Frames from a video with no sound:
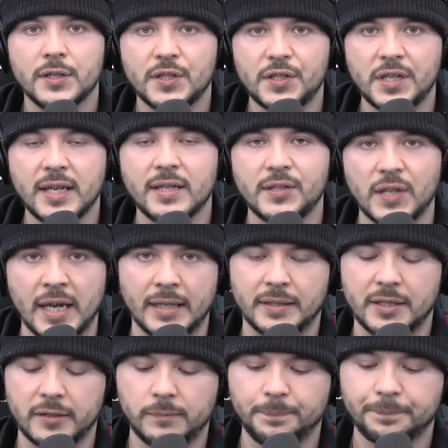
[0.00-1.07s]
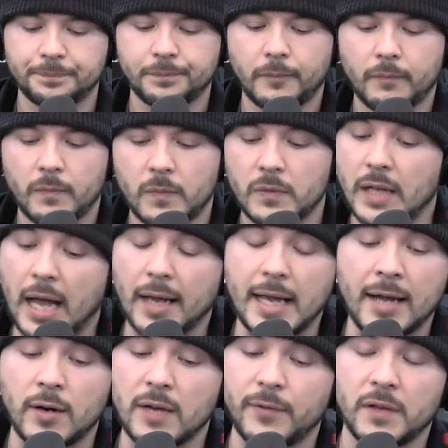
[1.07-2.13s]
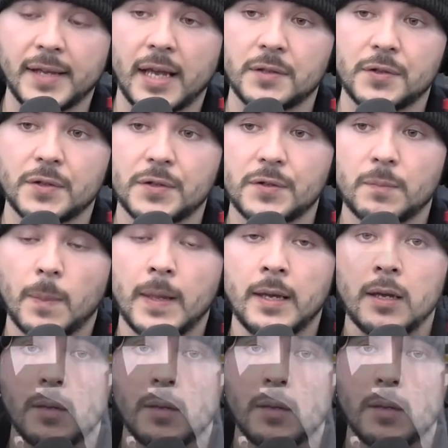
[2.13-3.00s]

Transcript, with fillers: sees it. Now, I don't have all the answers. This is